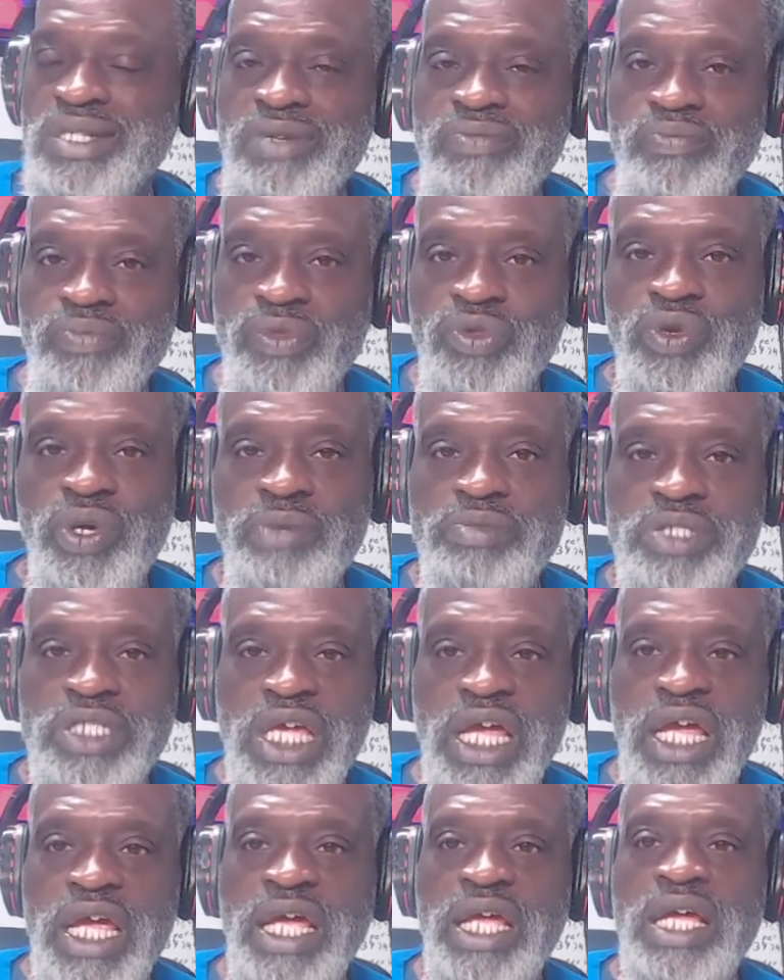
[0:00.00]
You know what I'm
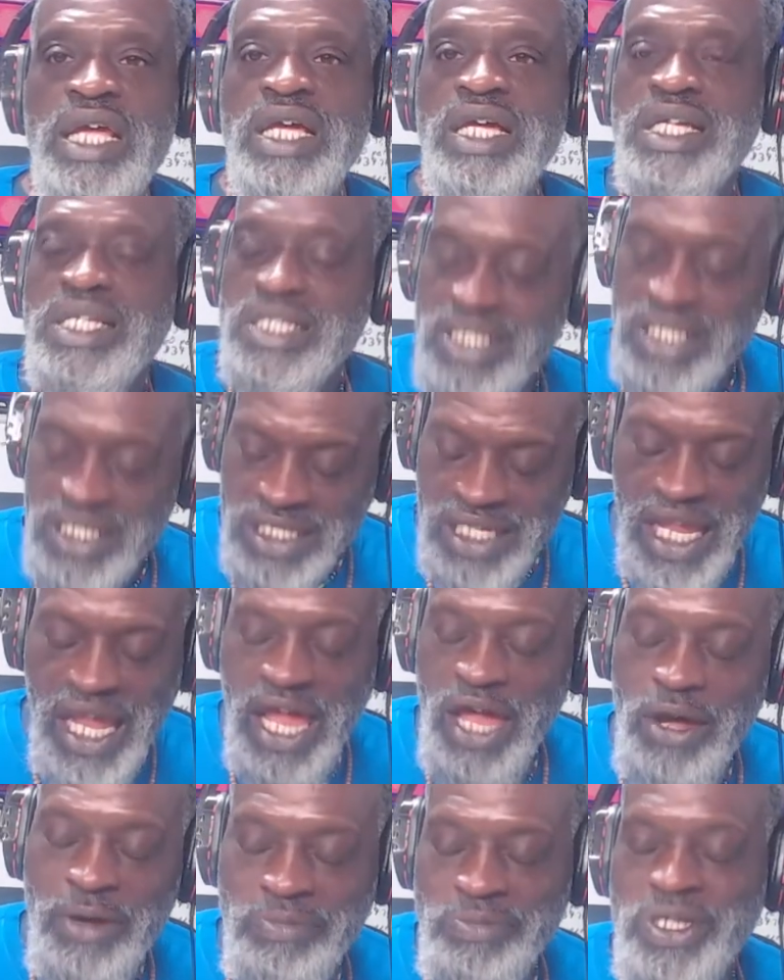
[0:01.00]
saying? To
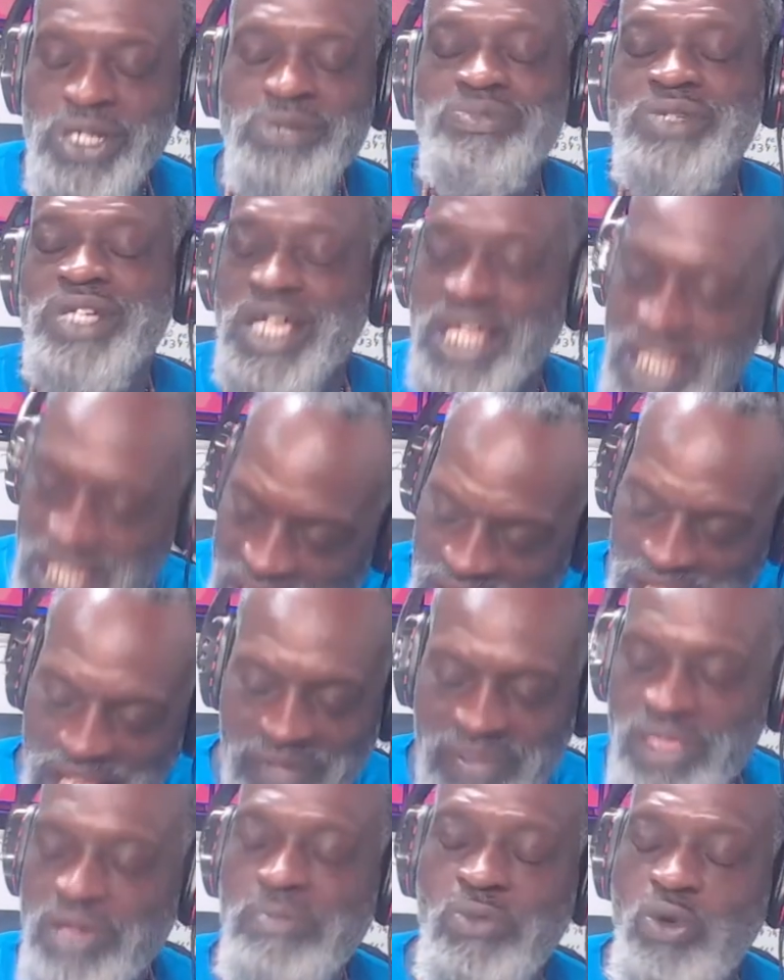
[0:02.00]
help them, to give
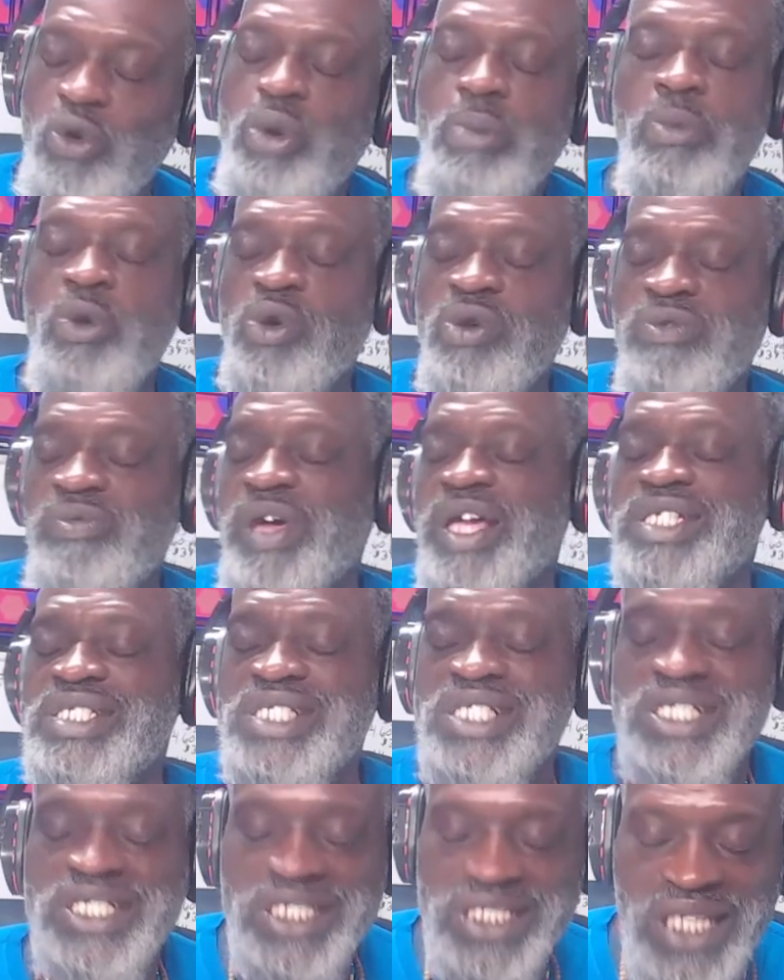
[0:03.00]
them more motivation to
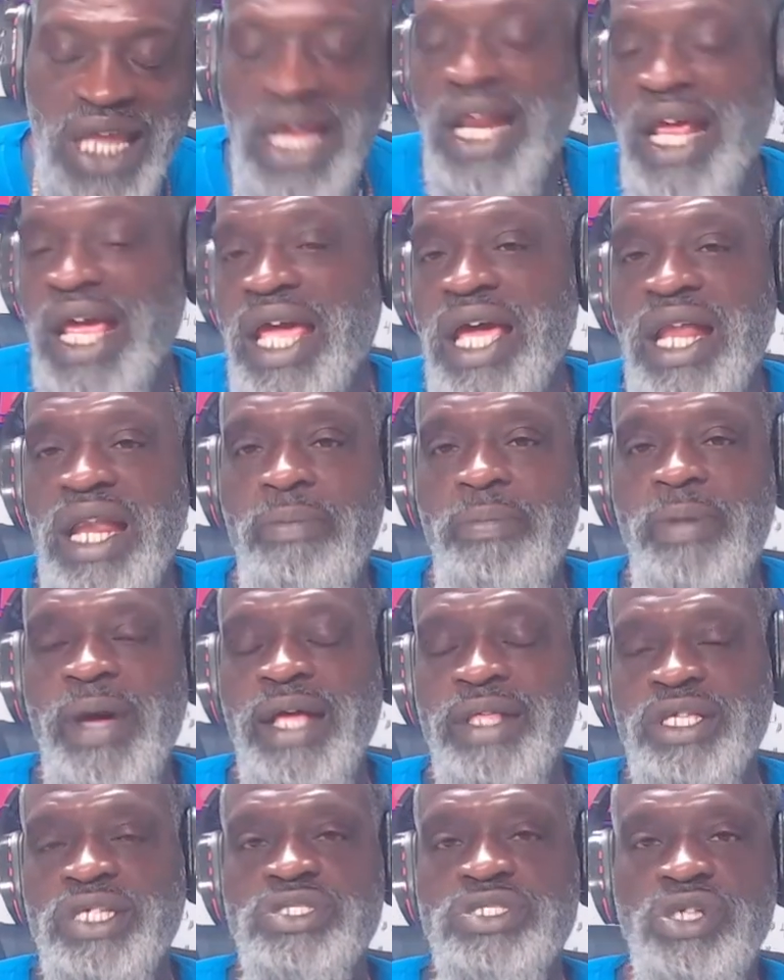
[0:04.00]
stay the hell up out
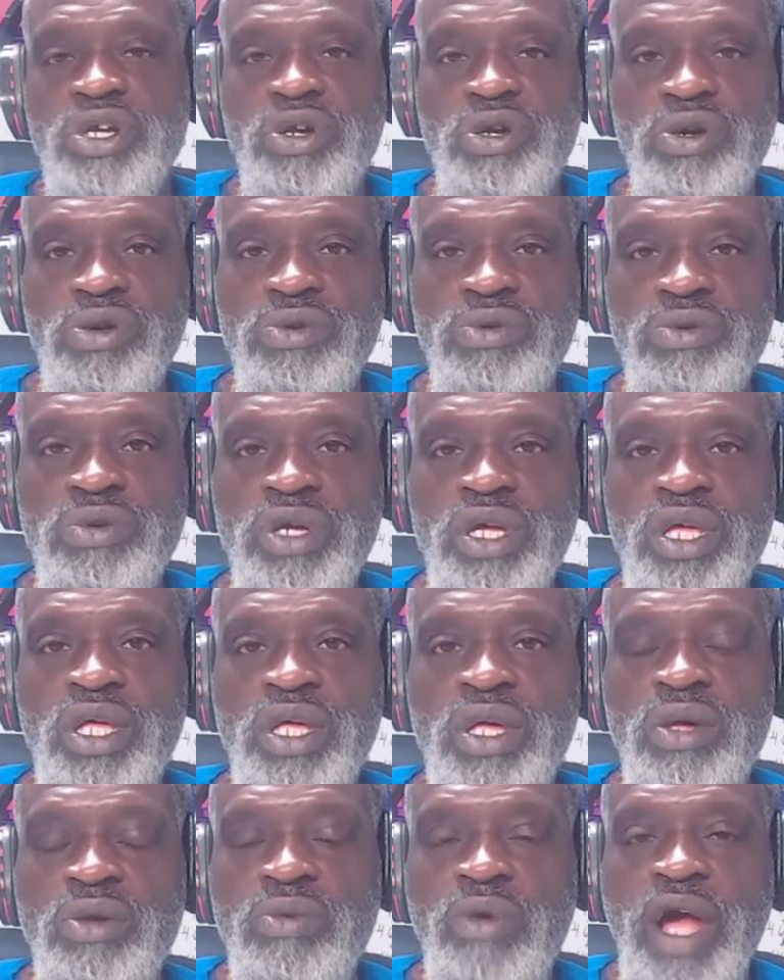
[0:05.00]
the circle,
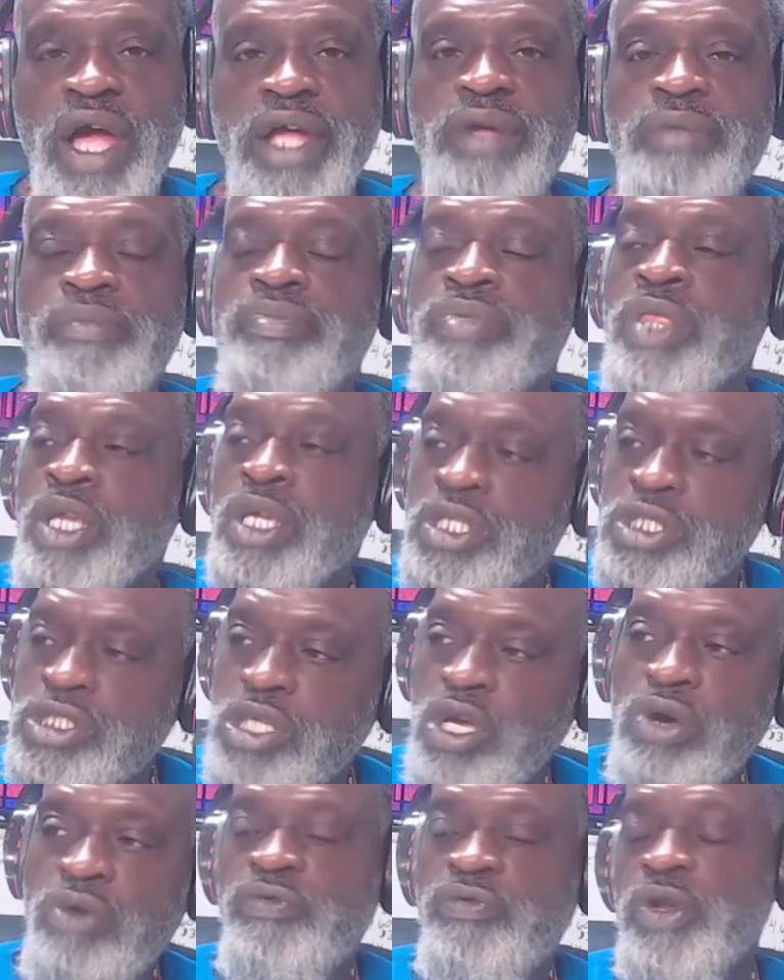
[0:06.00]
right?
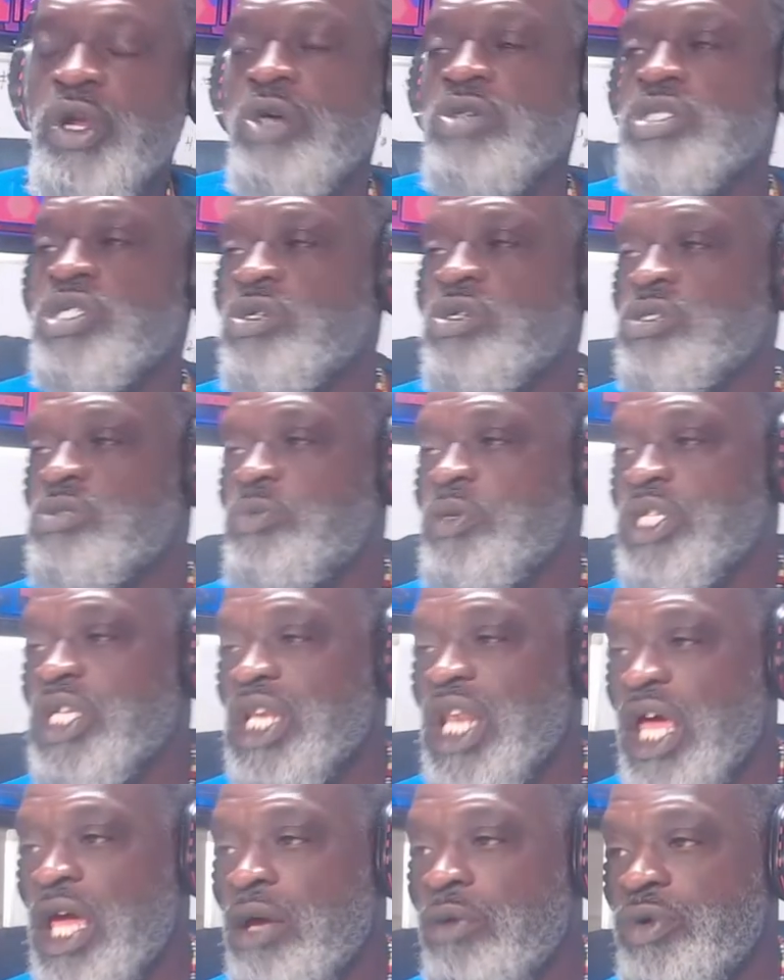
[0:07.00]
So, for those that don't speak the
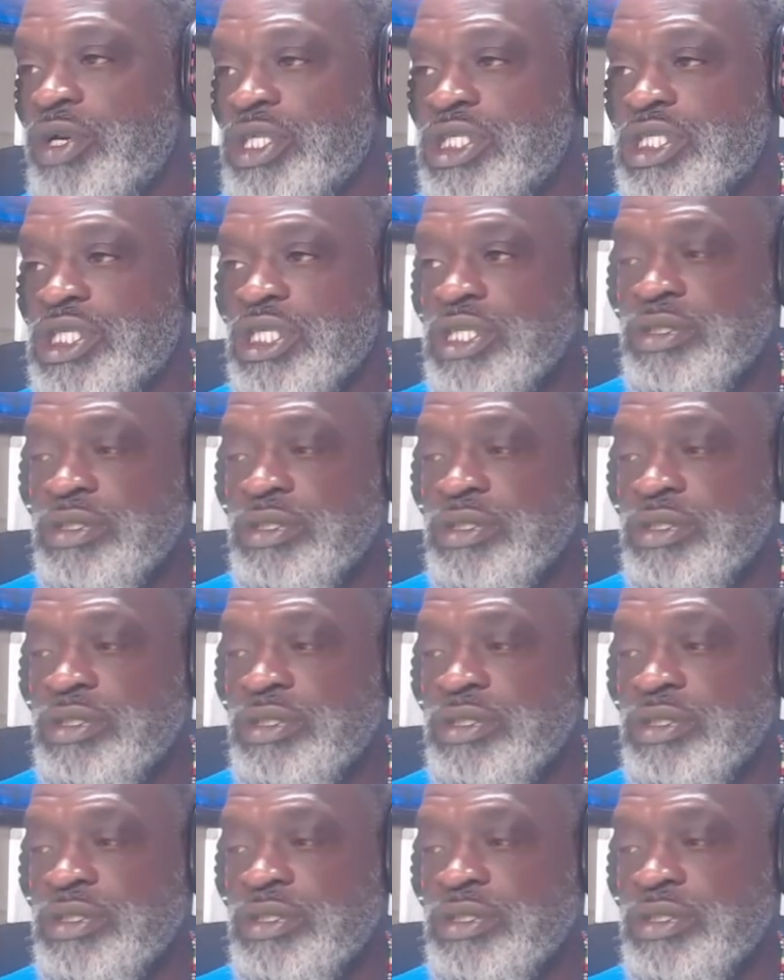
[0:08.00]
language,